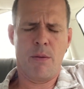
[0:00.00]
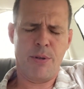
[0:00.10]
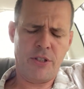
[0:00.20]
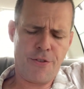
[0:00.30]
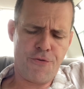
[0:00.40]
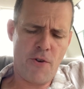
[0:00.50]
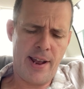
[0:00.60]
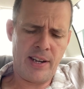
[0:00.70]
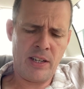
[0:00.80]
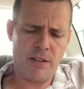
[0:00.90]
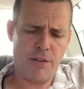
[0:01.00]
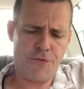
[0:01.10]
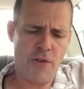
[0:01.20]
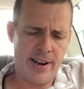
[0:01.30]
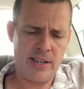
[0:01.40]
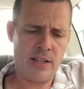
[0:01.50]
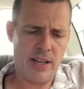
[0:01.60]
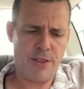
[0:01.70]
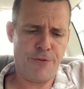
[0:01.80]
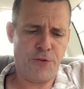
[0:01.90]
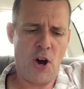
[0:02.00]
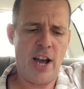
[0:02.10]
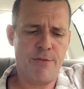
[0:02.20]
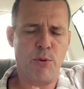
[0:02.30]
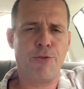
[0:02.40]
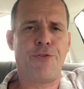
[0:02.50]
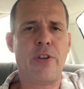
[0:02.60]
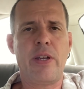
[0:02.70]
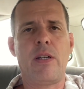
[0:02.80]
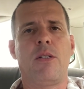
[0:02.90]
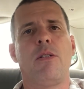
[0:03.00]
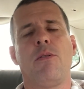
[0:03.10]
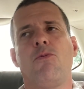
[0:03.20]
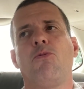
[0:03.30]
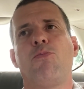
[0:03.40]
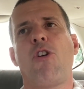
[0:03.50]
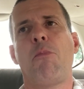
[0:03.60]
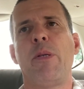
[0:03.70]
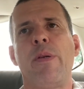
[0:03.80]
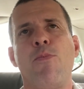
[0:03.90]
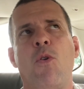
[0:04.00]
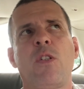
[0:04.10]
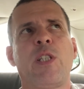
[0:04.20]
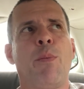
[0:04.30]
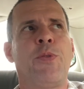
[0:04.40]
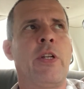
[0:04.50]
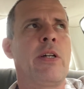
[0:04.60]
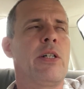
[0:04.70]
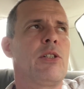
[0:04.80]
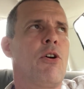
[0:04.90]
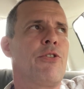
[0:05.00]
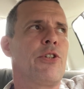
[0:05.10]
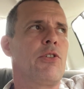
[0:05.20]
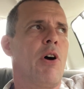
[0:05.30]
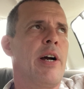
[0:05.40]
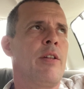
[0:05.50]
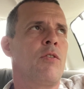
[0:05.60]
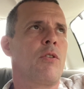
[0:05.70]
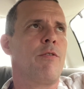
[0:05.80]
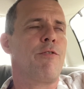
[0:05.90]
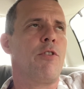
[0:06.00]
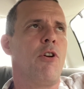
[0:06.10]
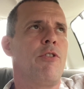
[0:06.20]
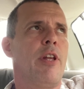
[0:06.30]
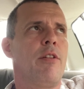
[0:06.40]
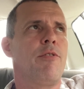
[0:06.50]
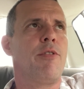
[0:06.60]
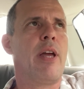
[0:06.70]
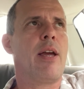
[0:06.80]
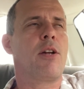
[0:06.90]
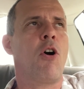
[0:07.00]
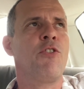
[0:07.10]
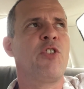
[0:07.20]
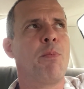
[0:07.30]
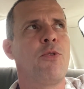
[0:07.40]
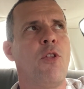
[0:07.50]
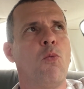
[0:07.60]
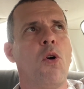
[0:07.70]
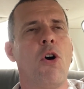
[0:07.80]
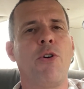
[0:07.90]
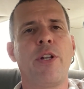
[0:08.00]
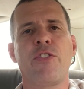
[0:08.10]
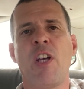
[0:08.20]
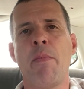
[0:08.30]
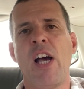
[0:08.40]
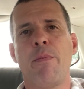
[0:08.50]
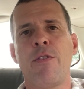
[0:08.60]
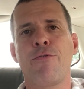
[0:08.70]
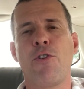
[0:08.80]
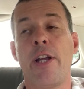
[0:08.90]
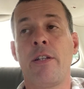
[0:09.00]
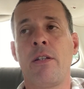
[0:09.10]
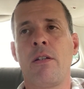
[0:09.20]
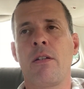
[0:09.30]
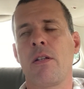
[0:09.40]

But the threaten that the 5 will feel will probably be more something along the lines of, their concept of the world has somehow been threatened.